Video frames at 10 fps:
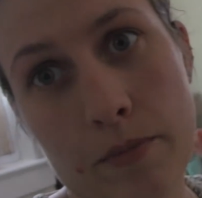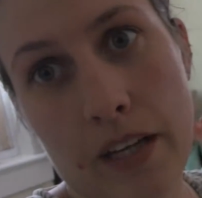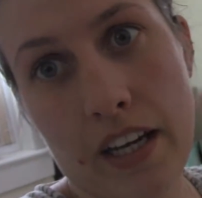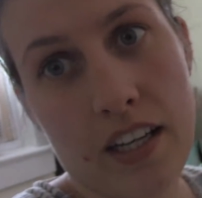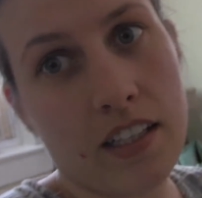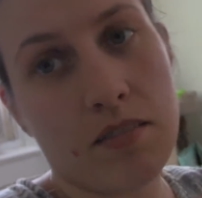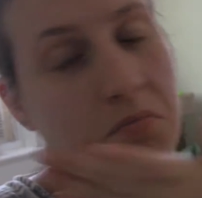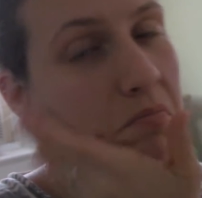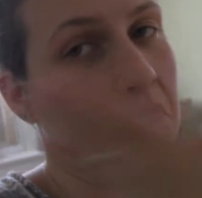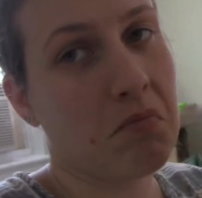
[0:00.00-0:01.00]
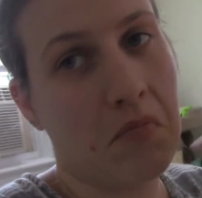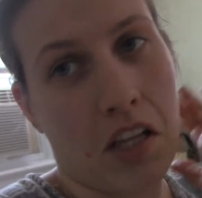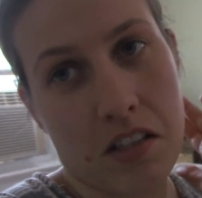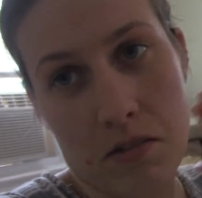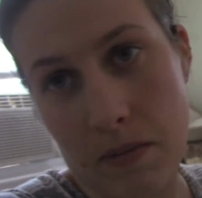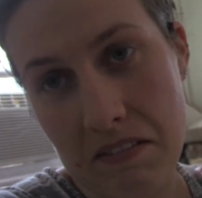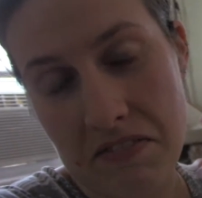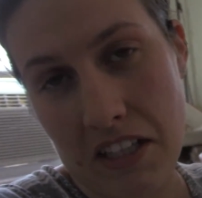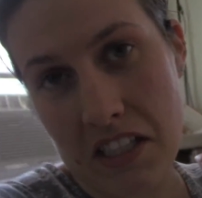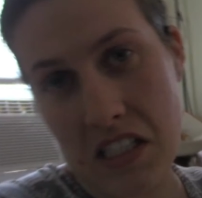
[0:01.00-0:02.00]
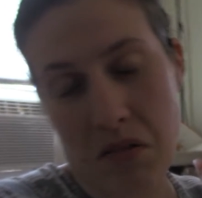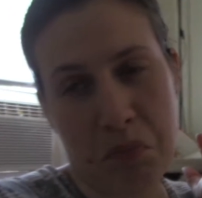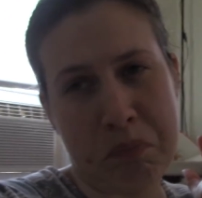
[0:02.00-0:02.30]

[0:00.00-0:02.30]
my head and nothing with my face.